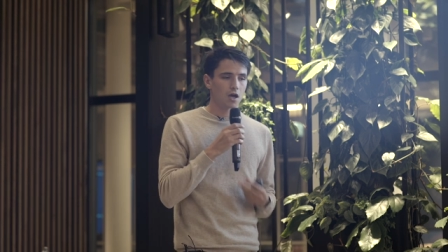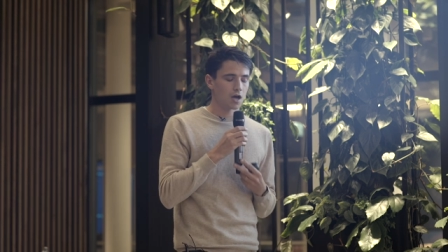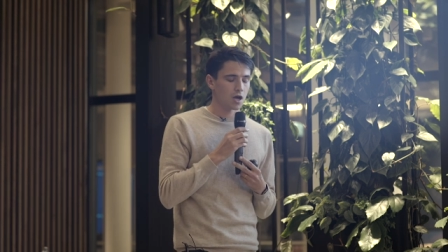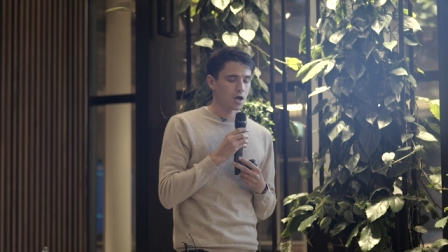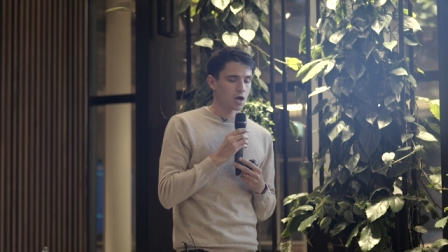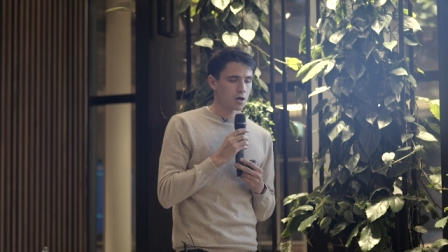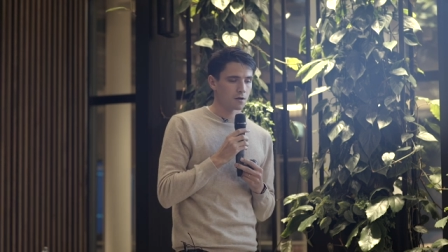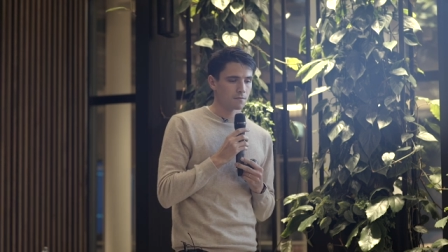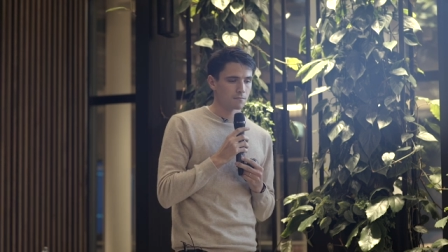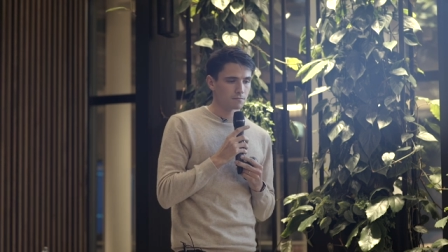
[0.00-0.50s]

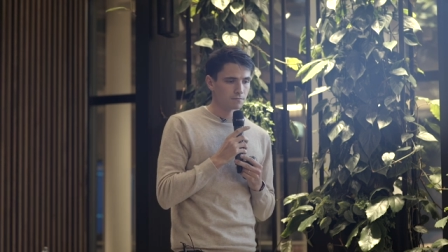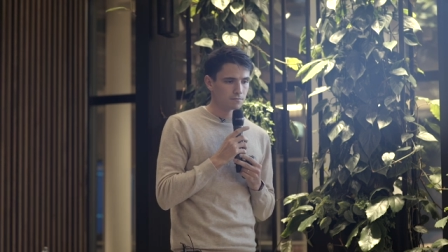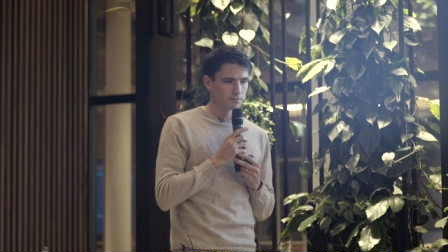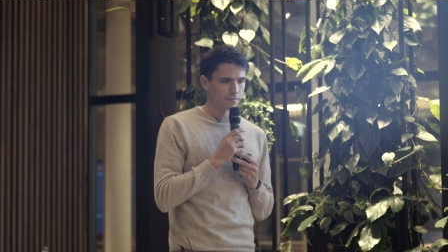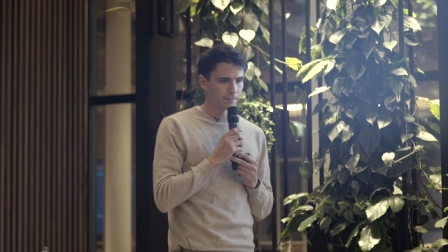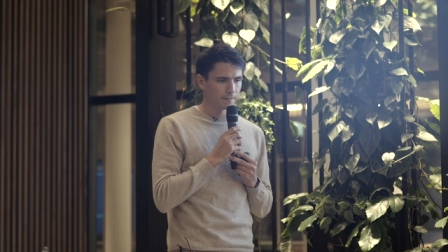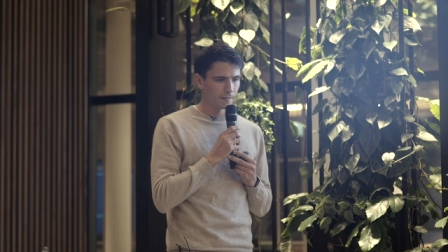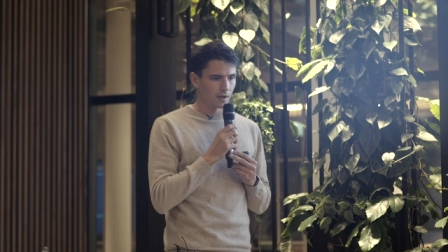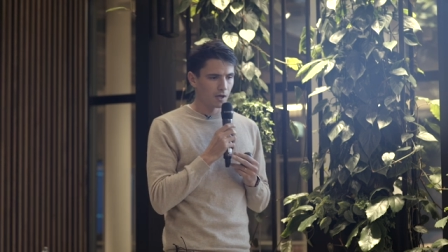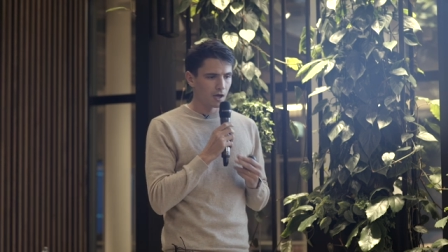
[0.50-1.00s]

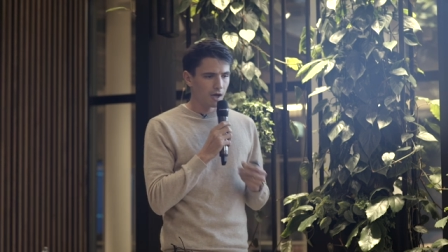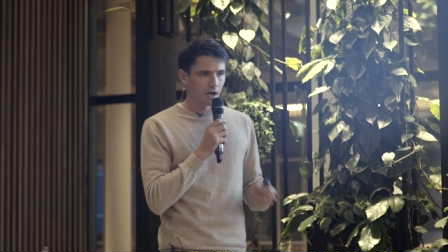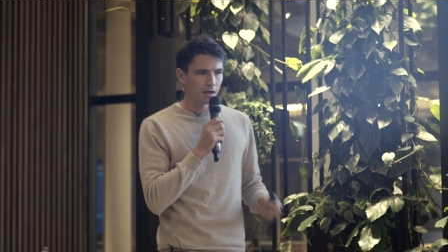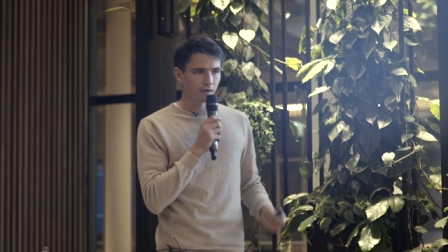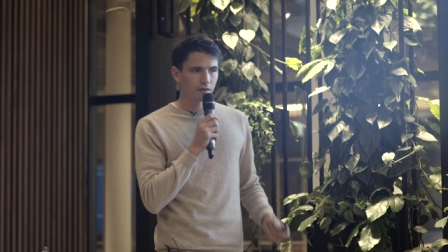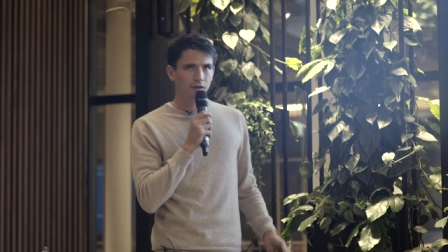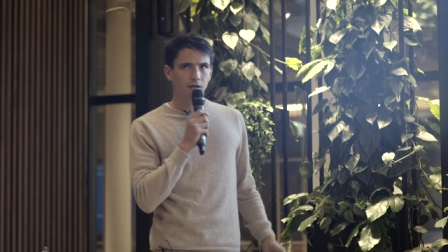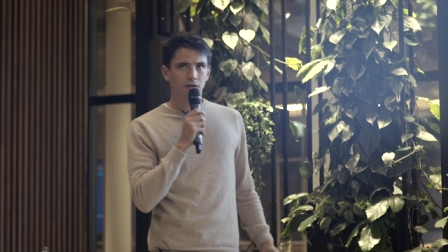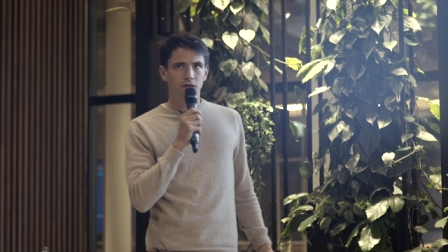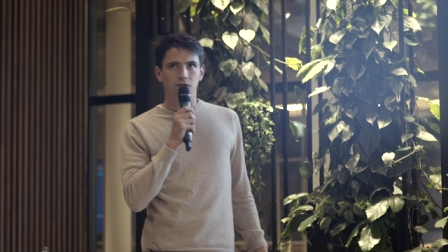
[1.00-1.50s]
Um, I
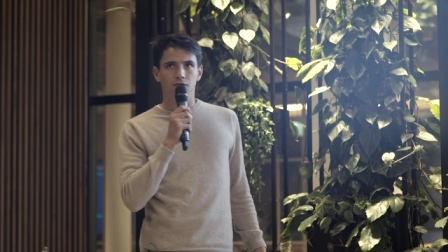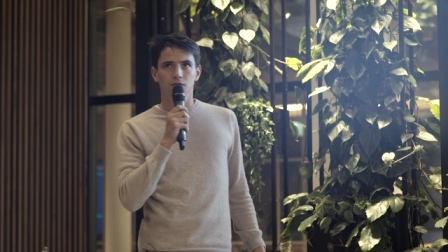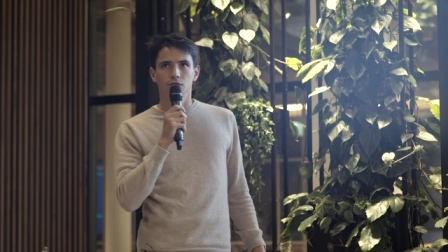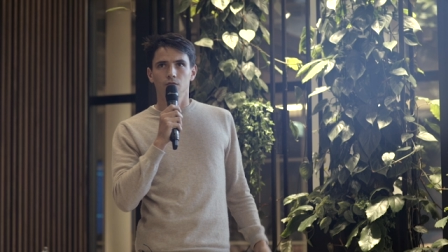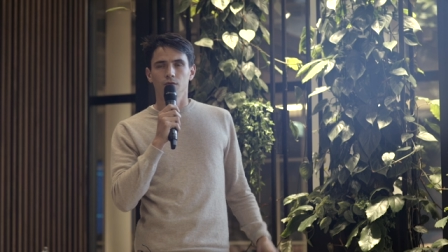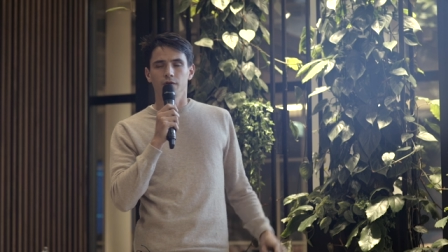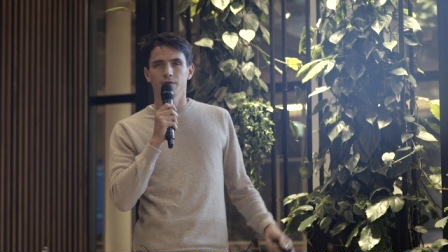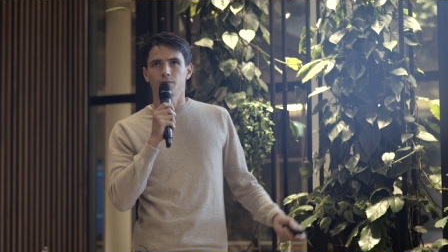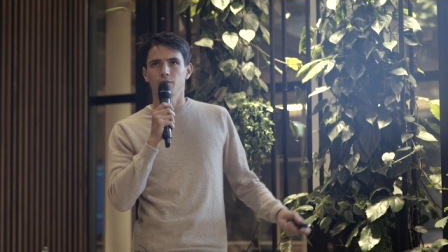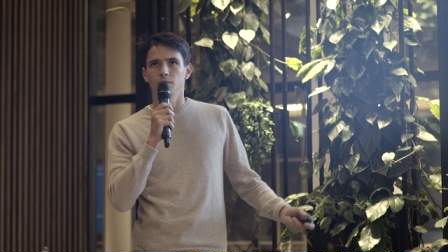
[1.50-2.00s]
think
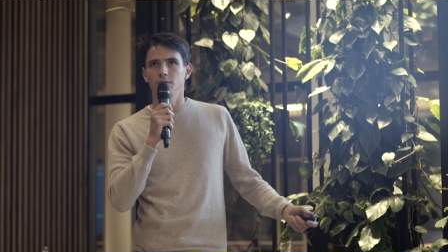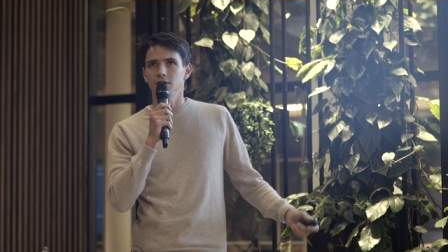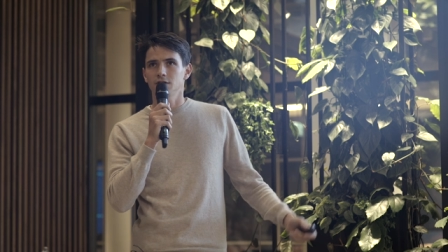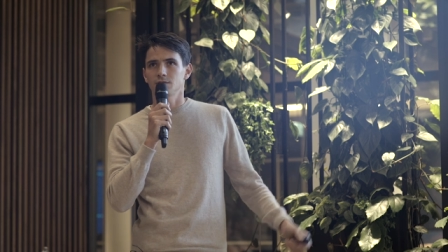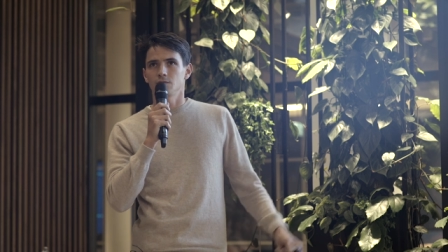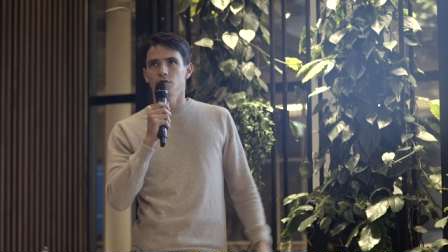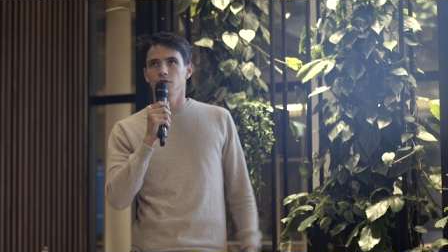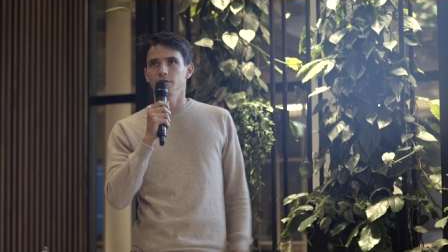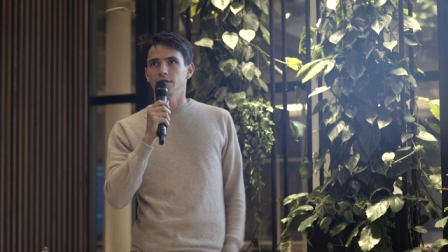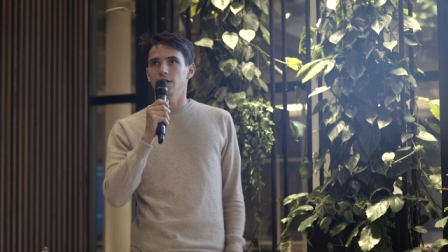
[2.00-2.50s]
we've
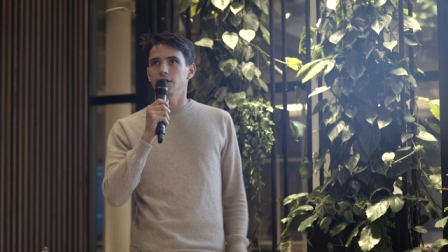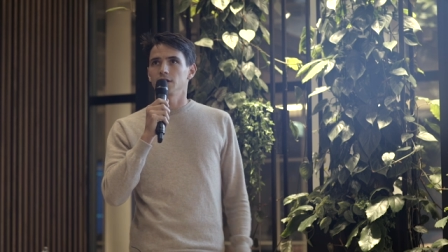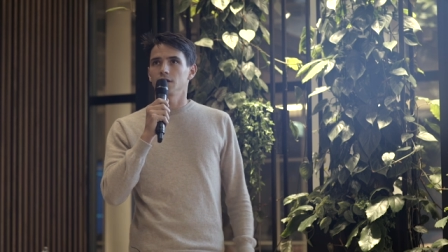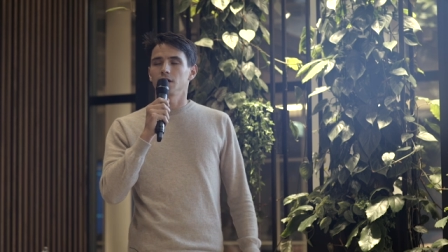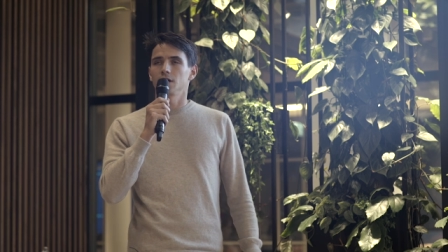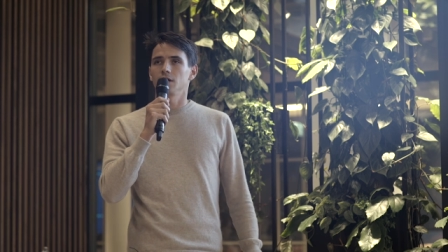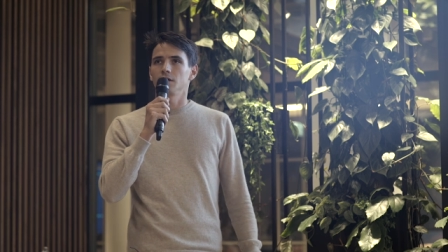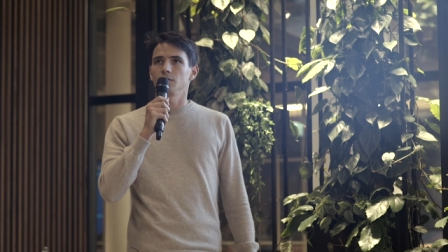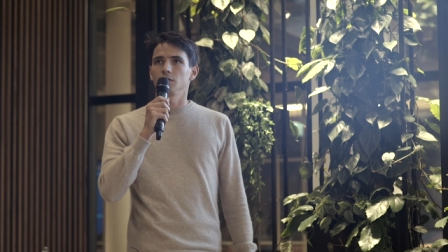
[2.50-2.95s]
published more than uh,